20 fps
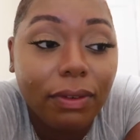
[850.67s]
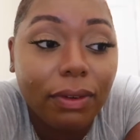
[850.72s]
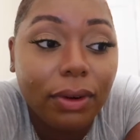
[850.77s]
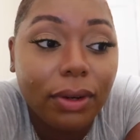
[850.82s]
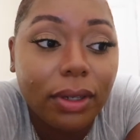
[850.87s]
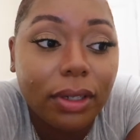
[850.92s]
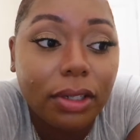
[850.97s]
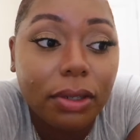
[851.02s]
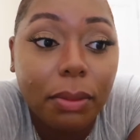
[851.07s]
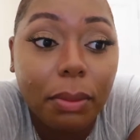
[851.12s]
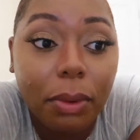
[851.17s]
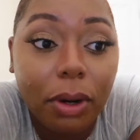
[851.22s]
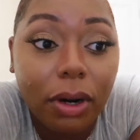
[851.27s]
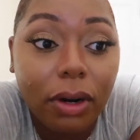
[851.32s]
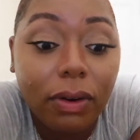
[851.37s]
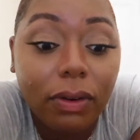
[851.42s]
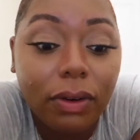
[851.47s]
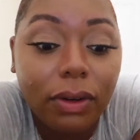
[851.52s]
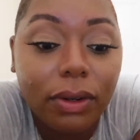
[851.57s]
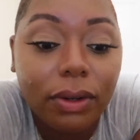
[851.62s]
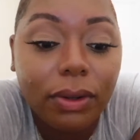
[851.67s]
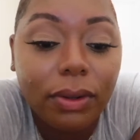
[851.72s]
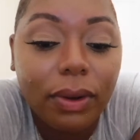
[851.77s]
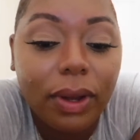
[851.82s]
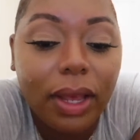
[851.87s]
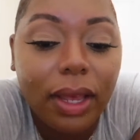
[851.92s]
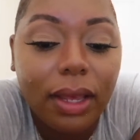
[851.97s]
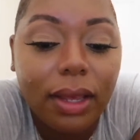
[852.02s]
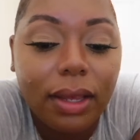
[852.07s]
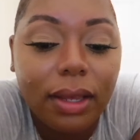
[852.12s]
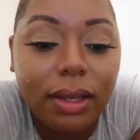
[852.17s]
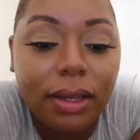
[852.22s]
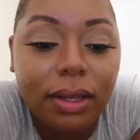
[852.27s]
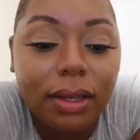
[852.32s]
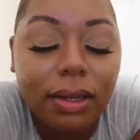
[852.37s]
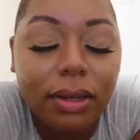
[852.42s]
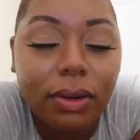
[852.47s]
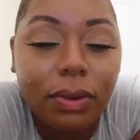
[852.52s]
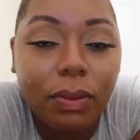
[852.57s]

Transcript: for tomorrow and